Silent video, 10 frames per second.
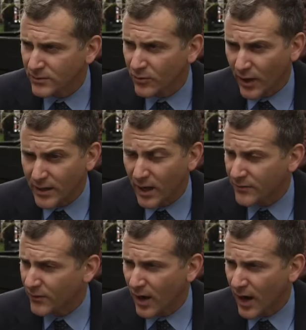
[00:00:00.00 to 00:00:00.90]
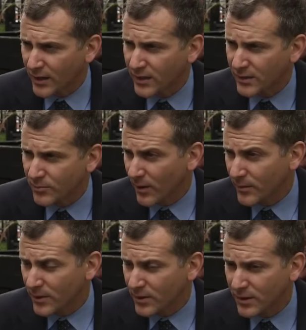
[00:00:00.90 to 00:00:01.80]
great night for hockey,
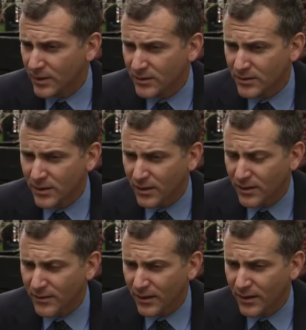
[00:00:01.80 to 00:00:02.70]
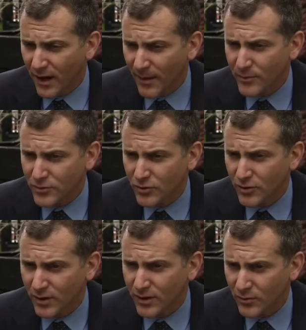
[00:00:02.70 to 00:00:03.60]
probably an
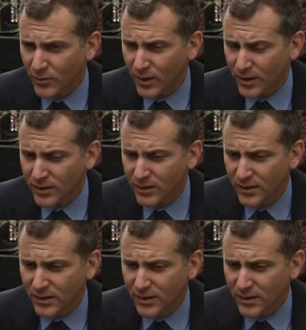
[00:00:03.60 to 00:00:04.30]
opportunity to really